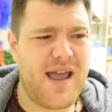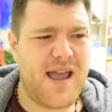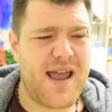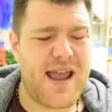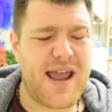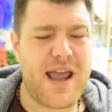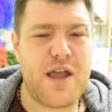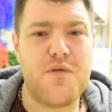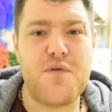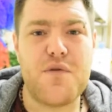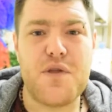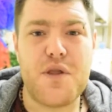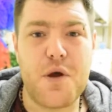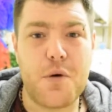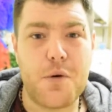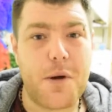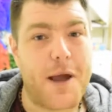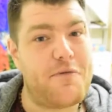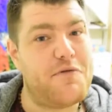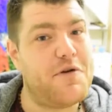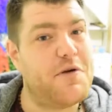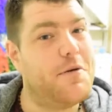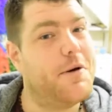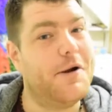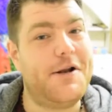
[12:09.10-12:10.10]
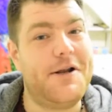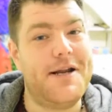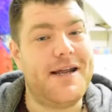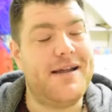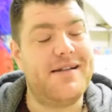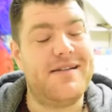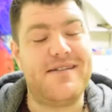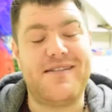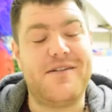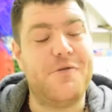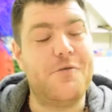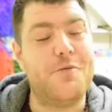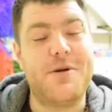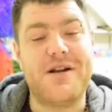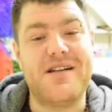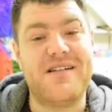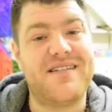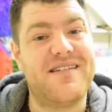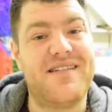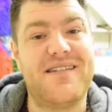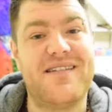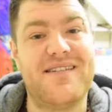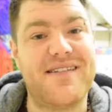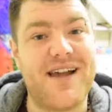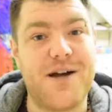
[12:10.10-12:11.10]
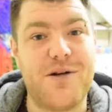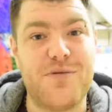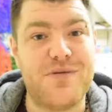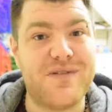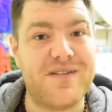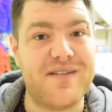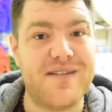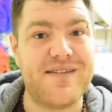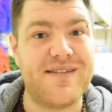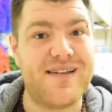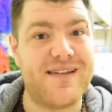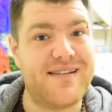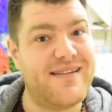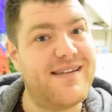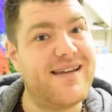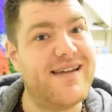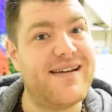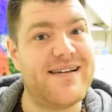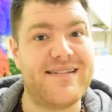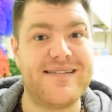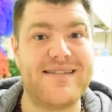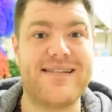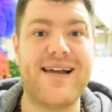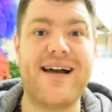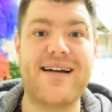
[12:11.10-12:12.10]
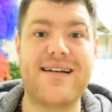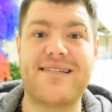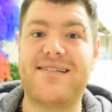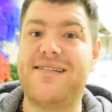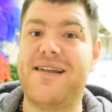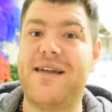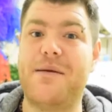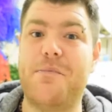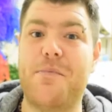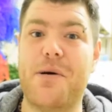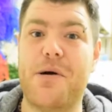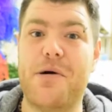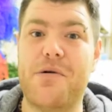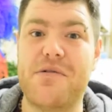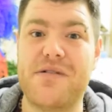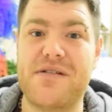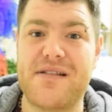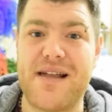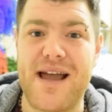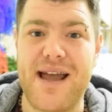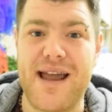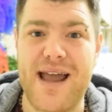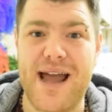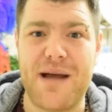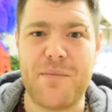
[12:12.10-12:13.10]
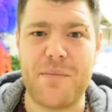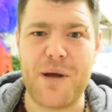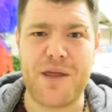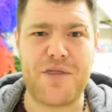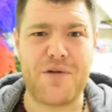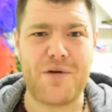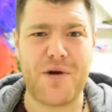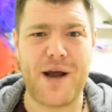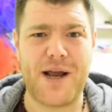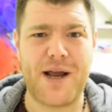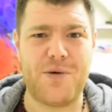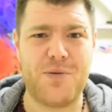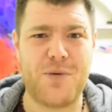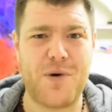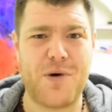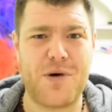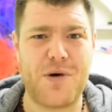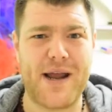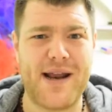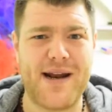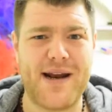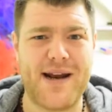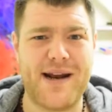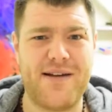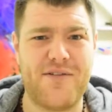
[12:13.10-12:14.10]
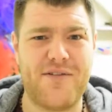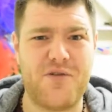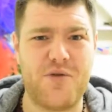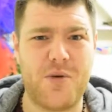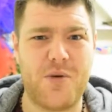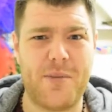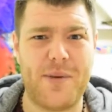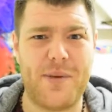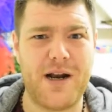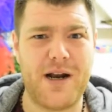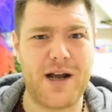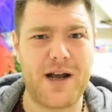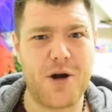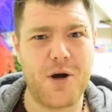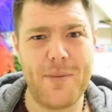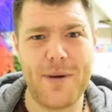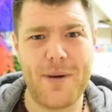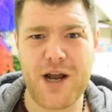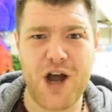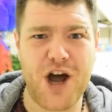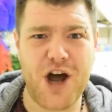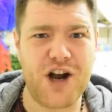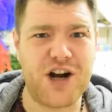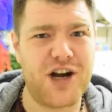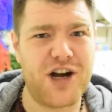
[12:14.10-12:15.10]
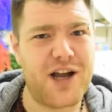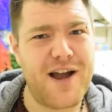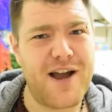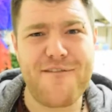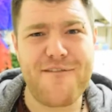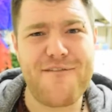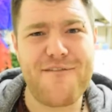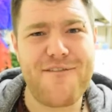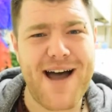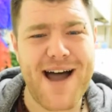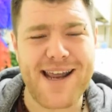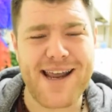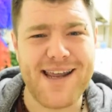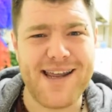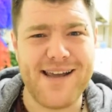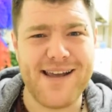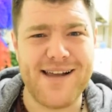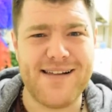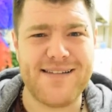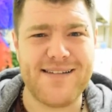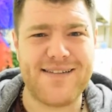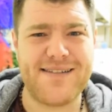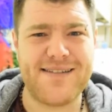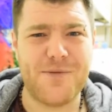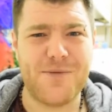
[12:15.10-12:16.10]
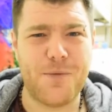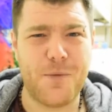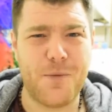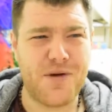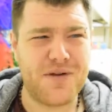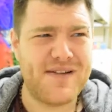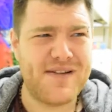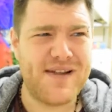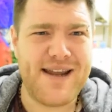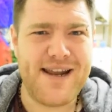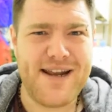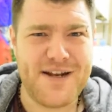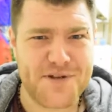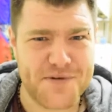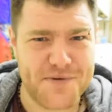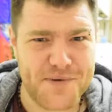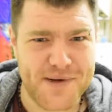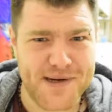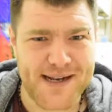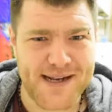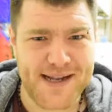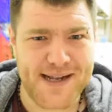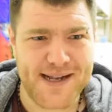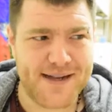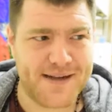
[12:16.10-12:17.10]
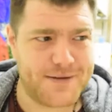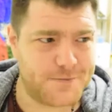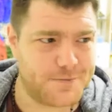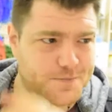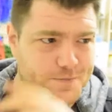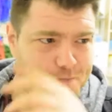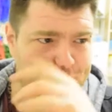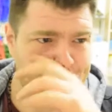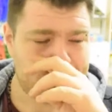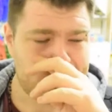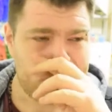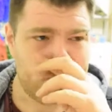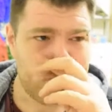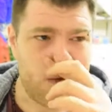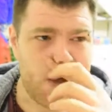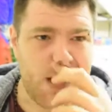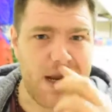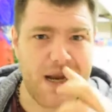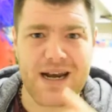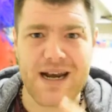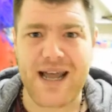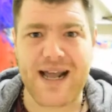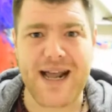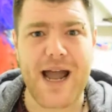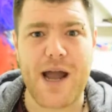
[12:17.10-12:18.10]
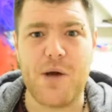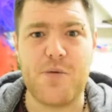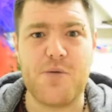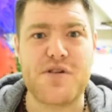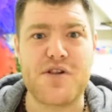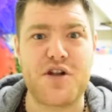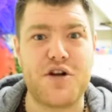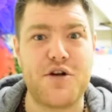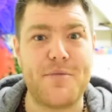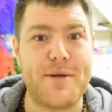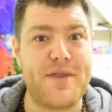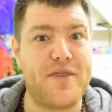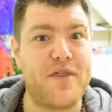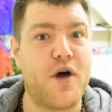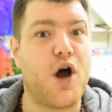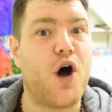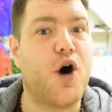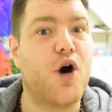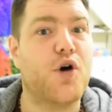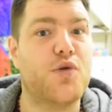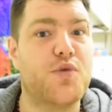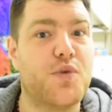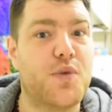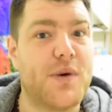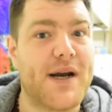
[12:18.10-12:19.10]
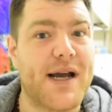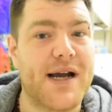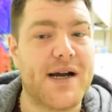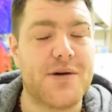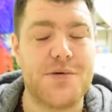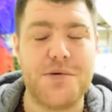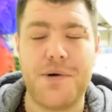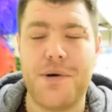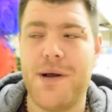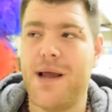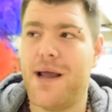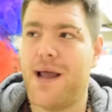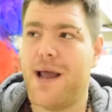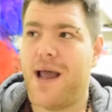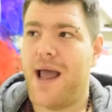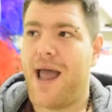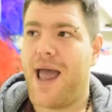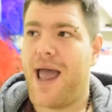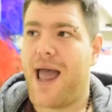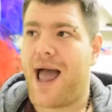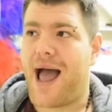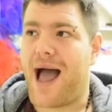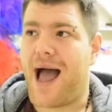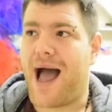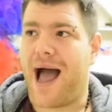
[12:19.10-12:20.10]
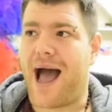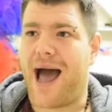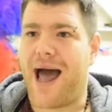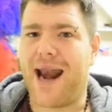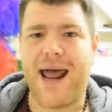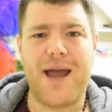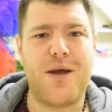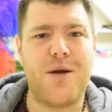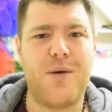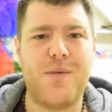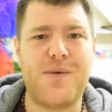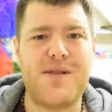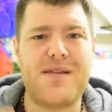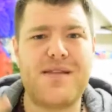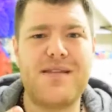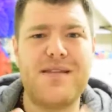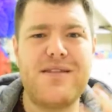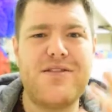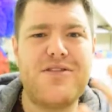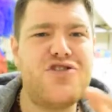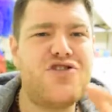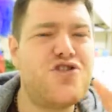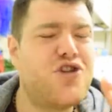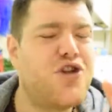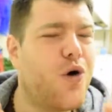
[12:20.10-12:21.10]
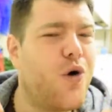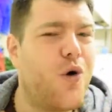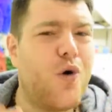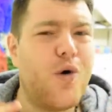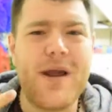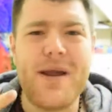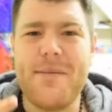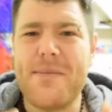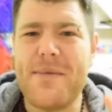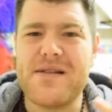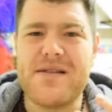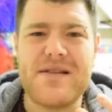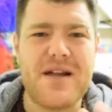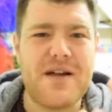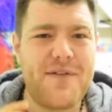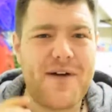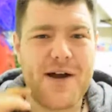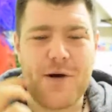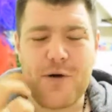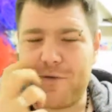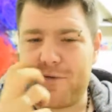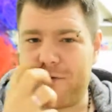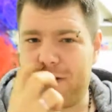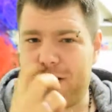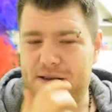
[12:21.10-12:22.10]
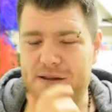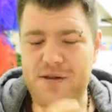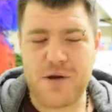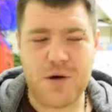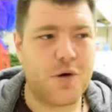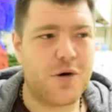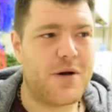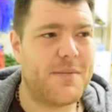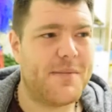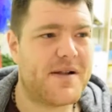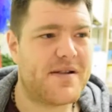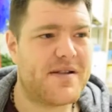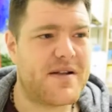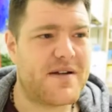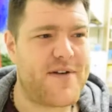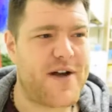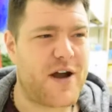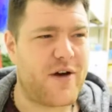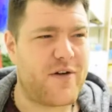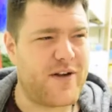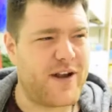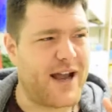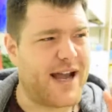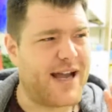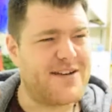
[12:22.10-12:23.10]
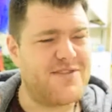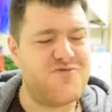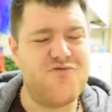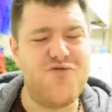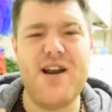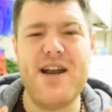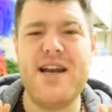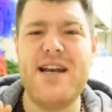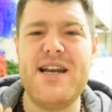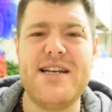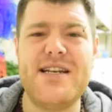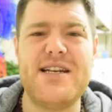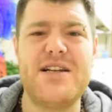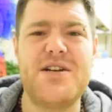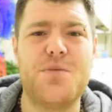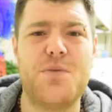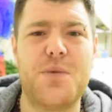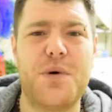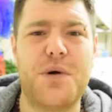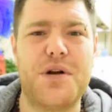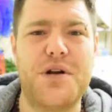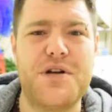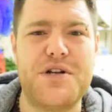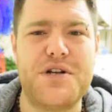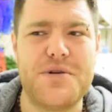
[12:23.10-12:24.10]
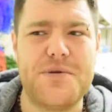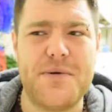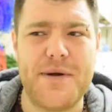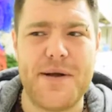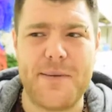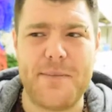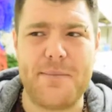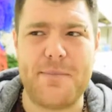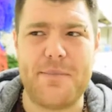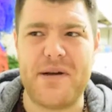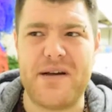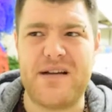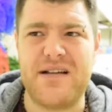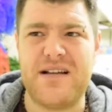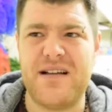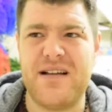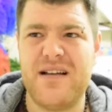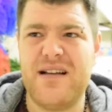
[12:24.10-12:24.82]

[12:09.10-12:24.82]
even though everybody, as stupid as it sounds, is in the exact same boat as I am, I thought I'd walk in and everyone would be like, oh my God, look how fat he is. What's he doing here? Like I was going to be the odd one out. And I was talking myself out of it. I really didn't want to do it, but